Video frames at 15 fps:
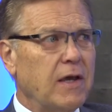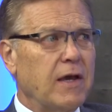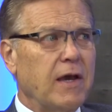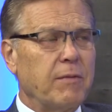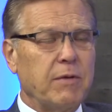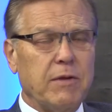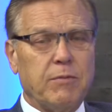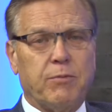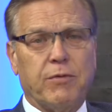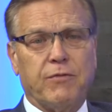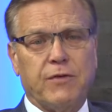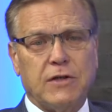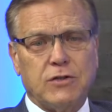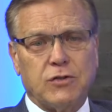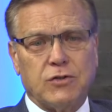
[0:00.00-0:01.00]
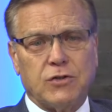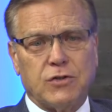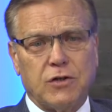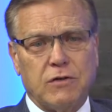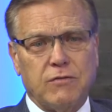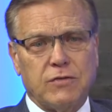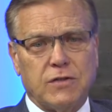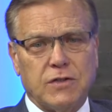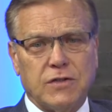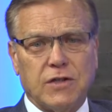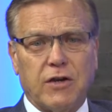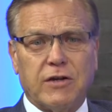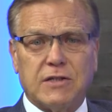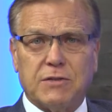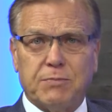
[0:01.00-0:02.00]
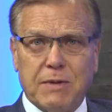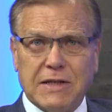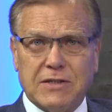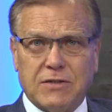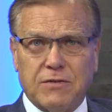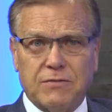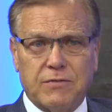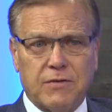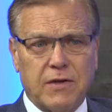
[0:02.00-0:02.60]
I mean, professional services are expensive.